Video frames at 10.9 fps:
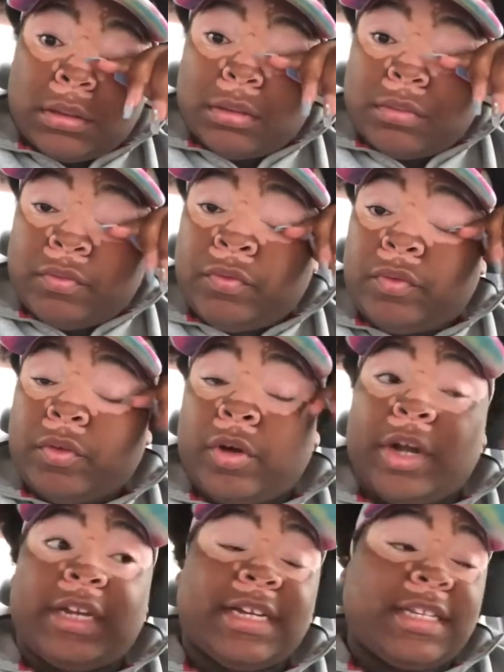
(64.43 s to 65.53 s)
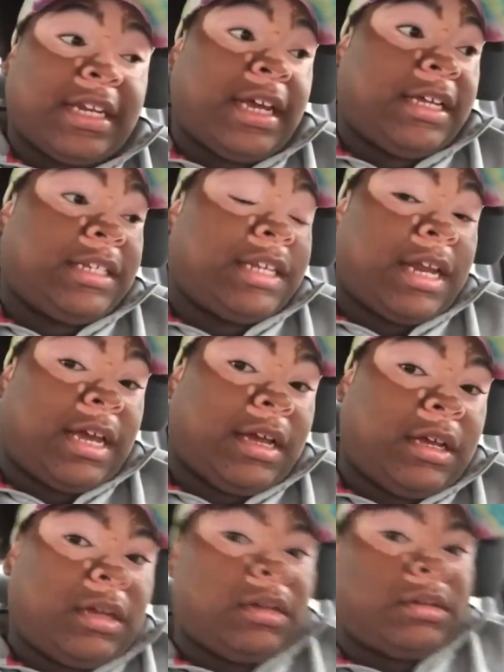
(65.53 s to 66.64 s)
for yesterday today.
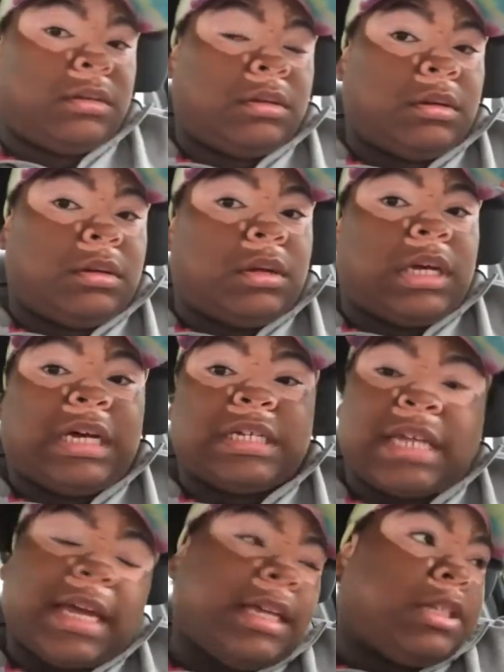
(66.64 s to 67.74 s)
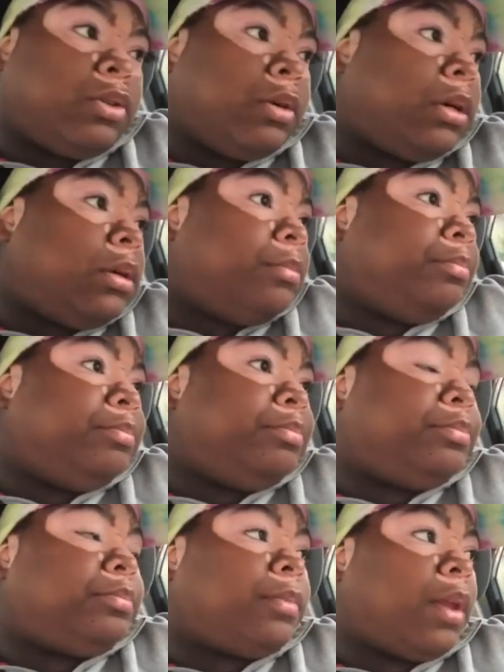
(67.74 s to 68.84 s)
Cause I didn't get to it.
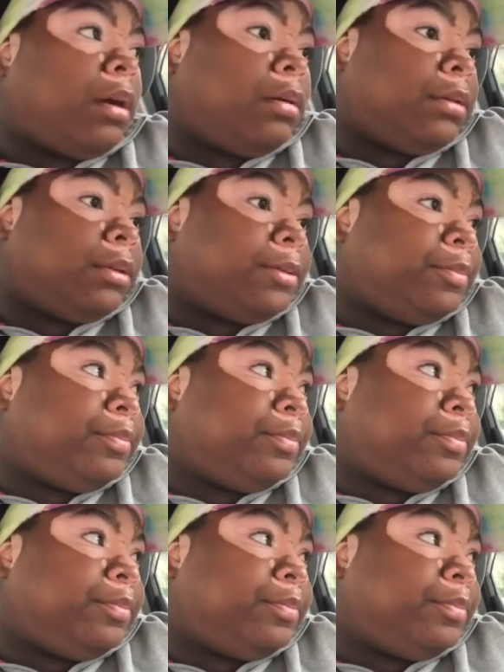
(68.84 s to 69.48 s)
Um